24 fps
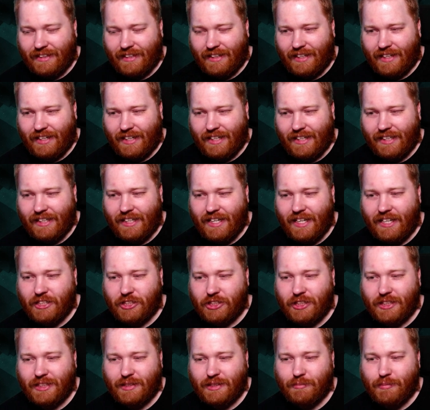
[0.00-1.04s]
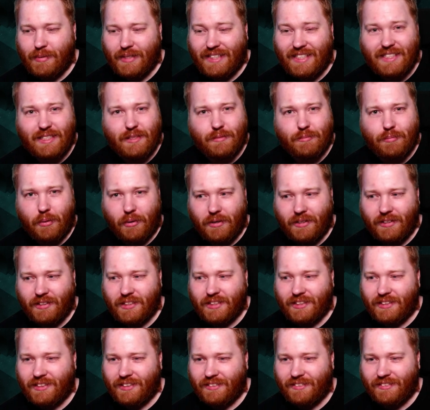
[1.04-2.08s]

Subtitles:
I guess she's a bit disappointed.